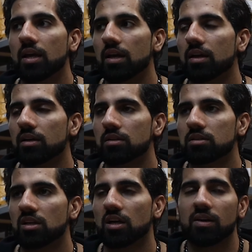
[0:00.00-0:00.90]

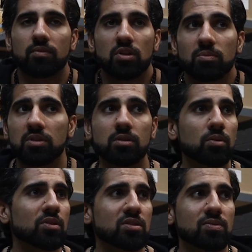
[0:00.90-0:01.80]
And I've only been
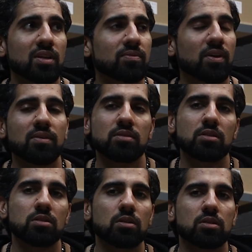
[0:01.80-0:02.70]
doing this for like
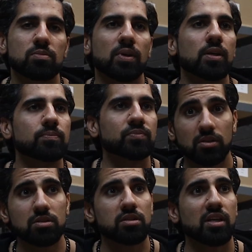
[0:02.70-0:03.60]
5-6 years, man.
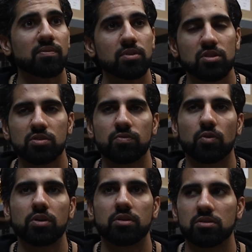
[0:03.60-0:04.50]
Seriously, even just
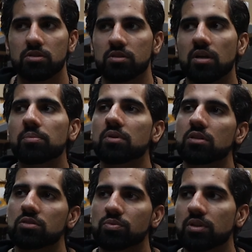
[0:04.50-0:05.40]
4 years. This company
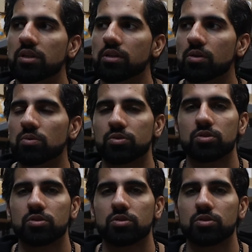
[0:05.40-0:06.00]
is really new.